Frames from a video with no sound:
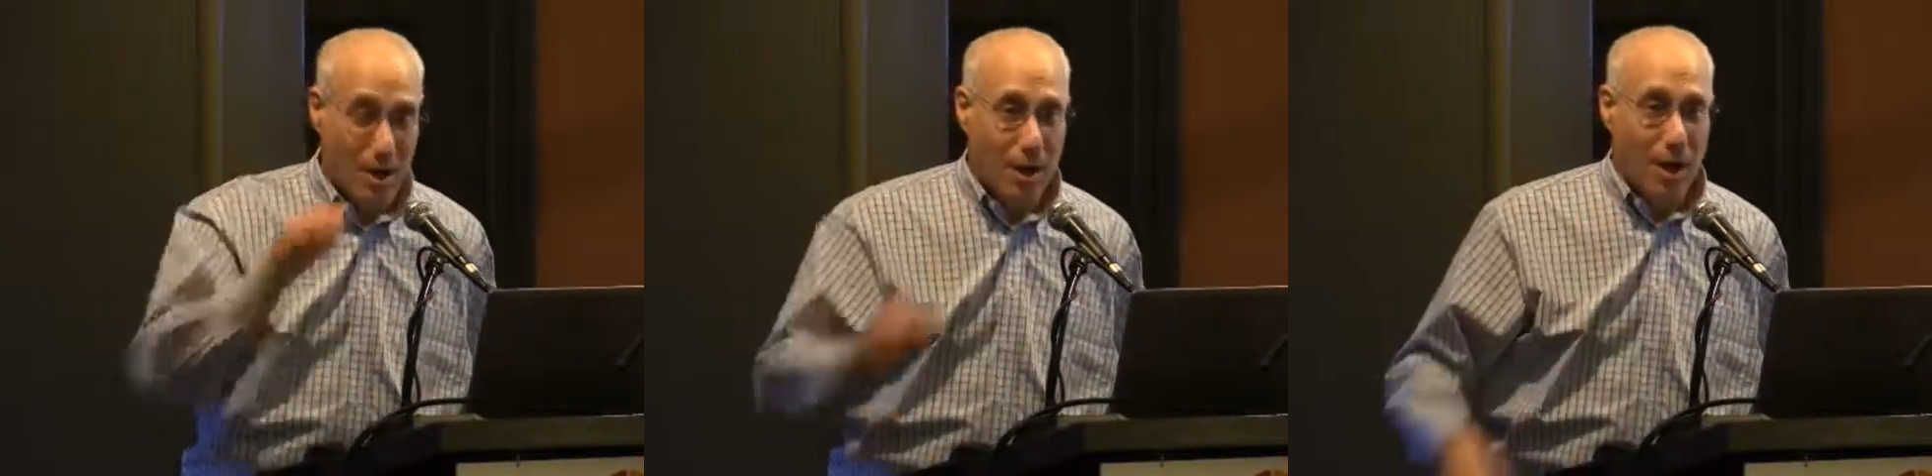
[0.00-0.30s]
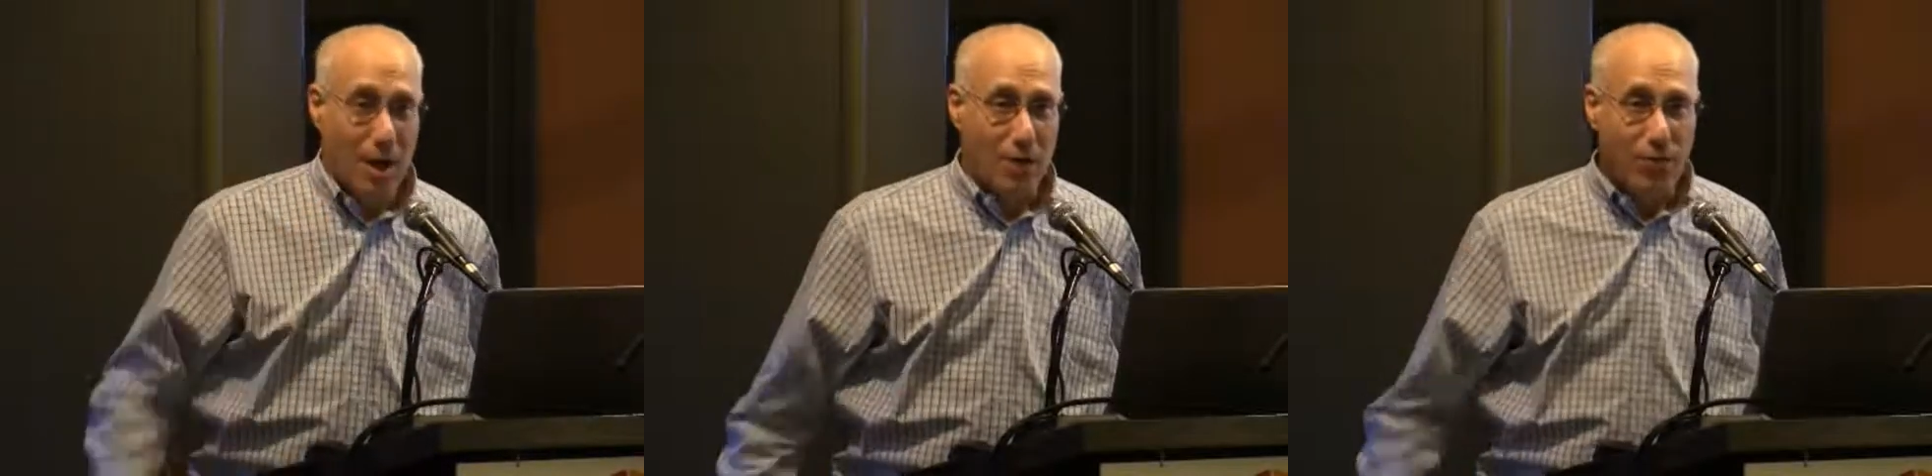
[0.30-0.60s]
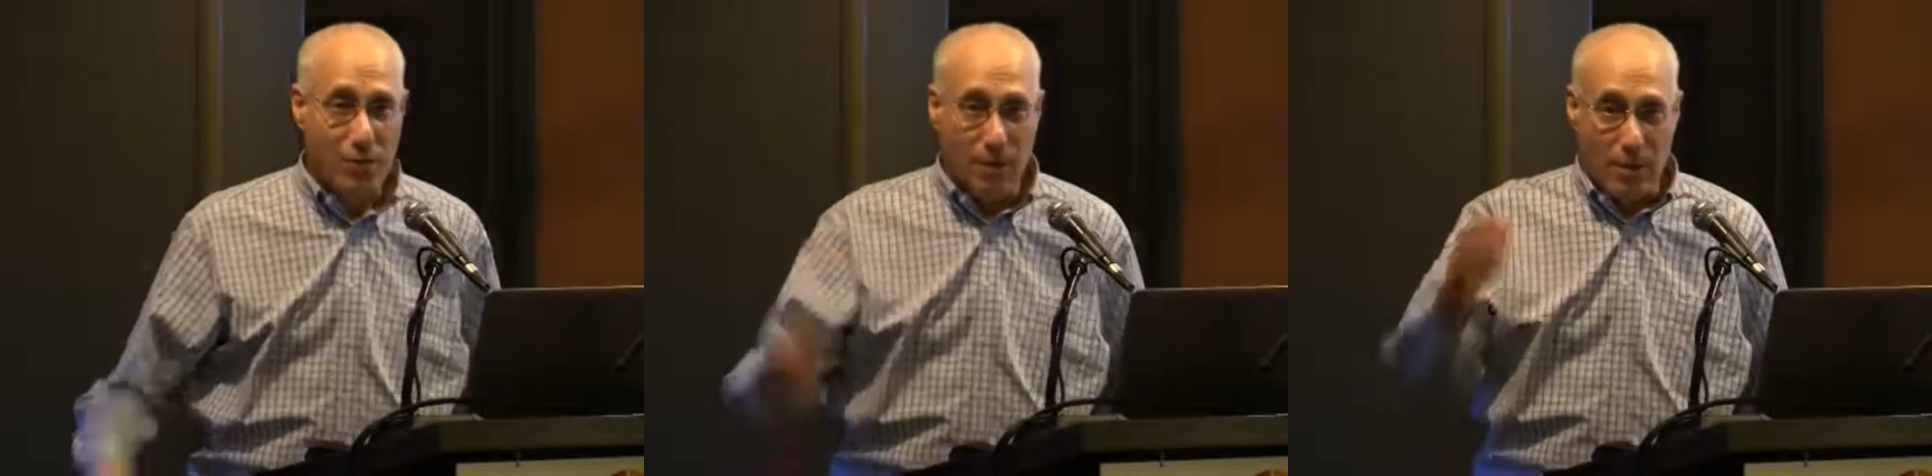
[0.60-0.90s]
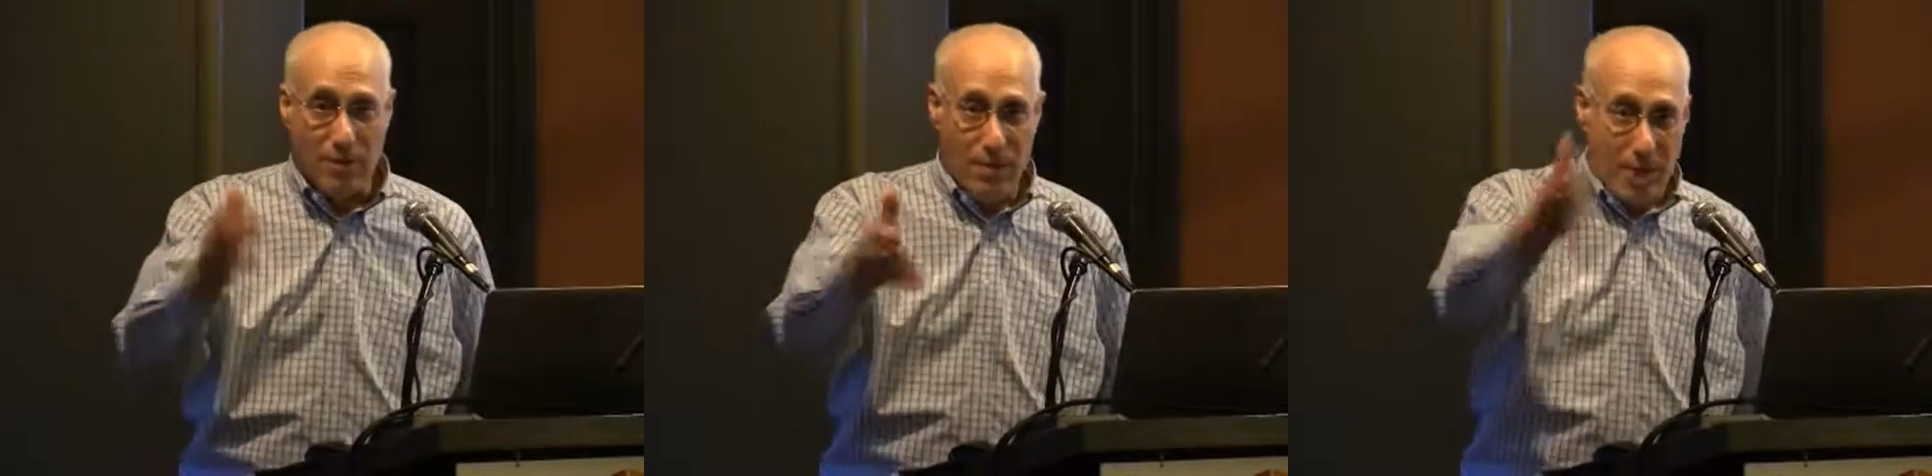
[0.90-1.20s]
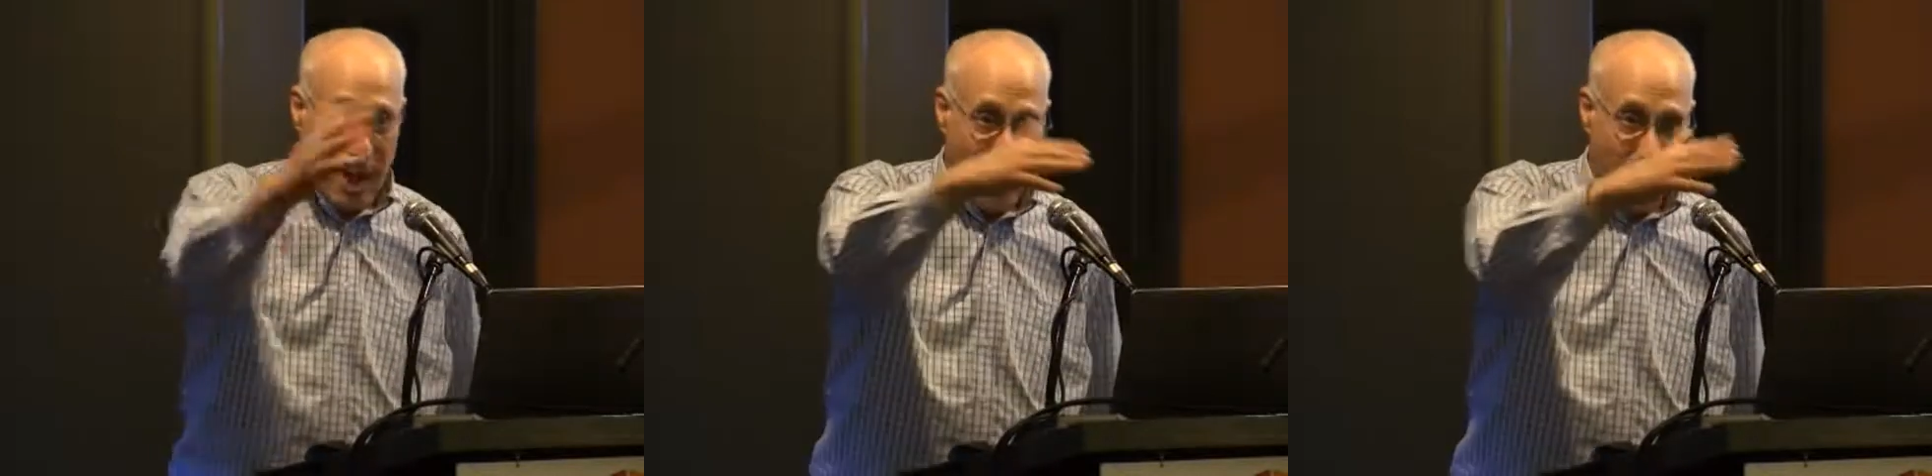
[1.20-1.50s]
for
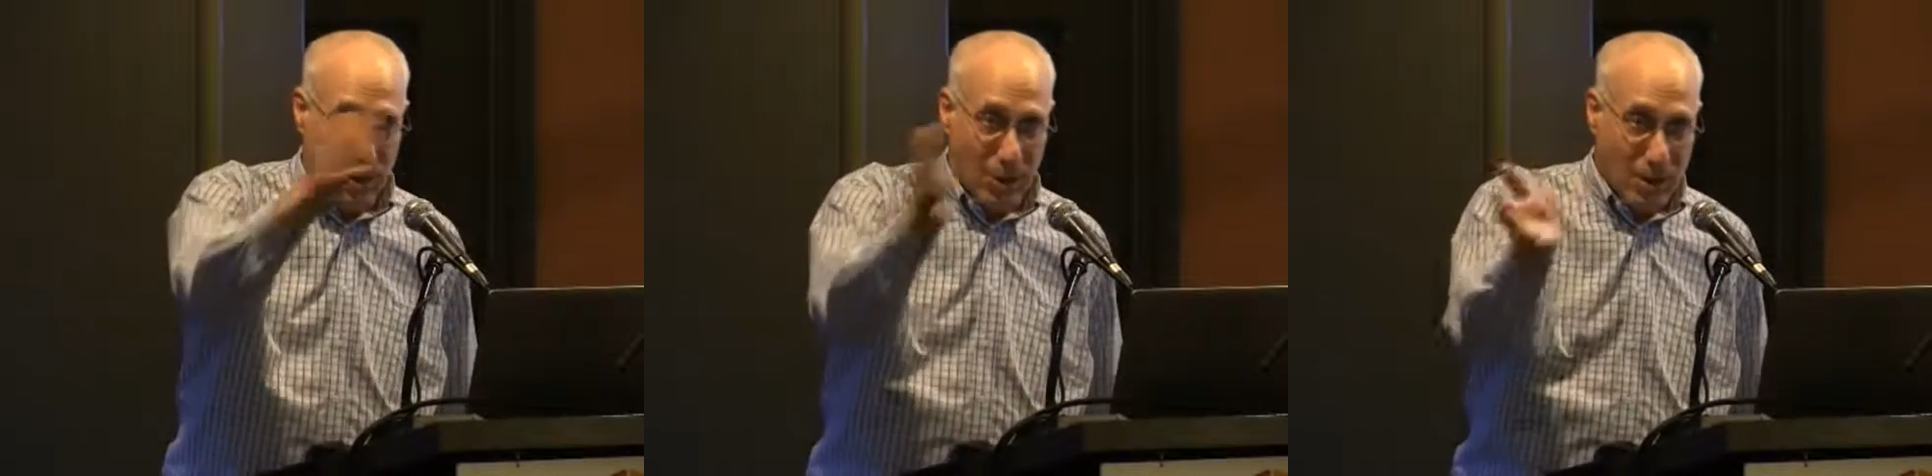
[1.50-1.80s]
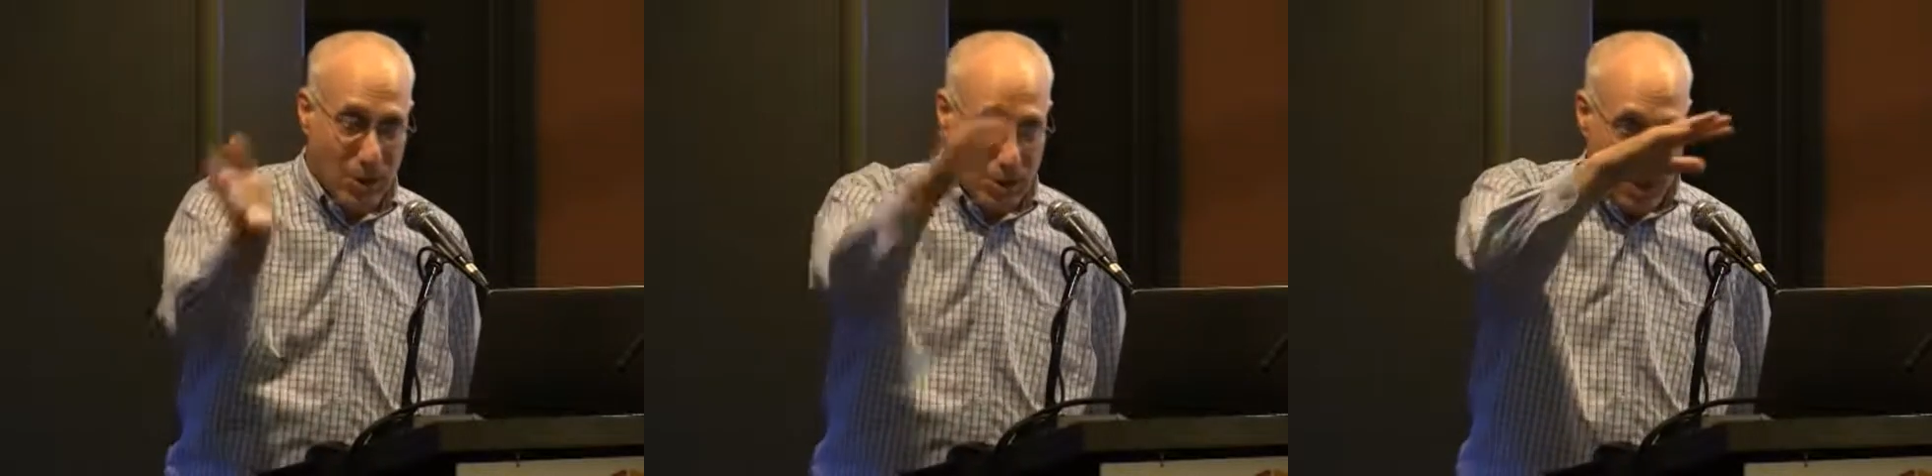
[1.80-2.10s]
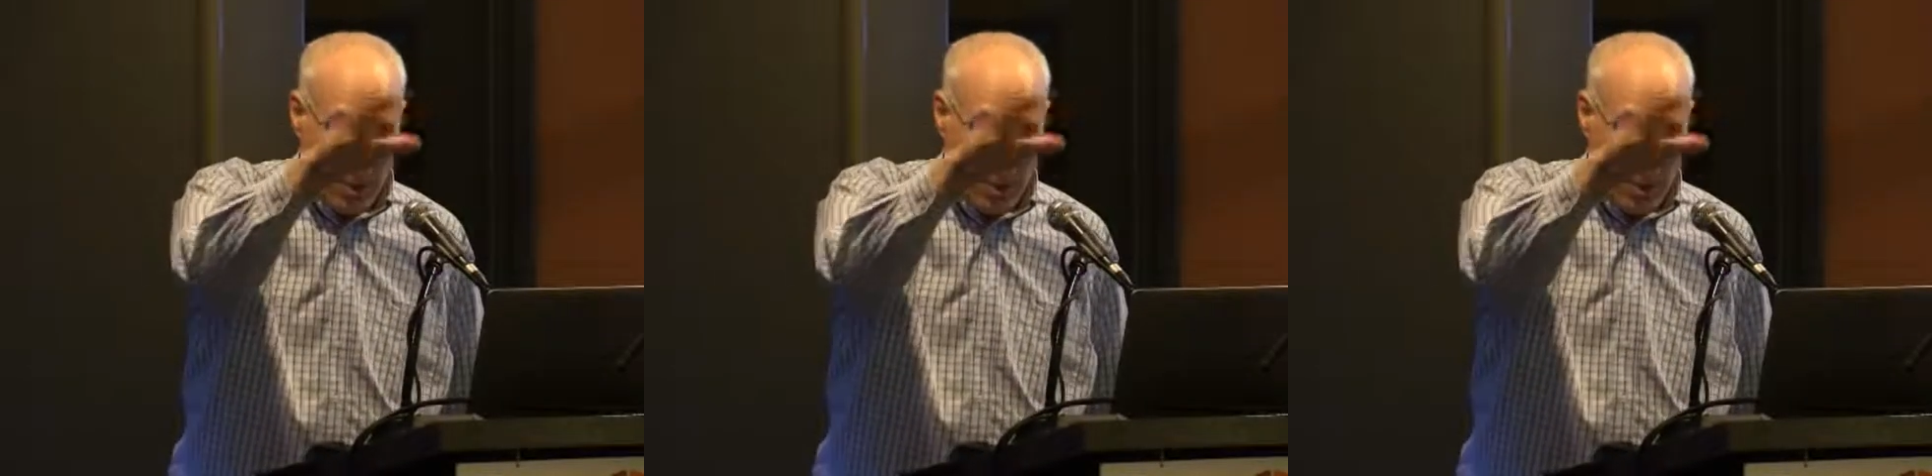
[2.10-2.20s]
having a relationship,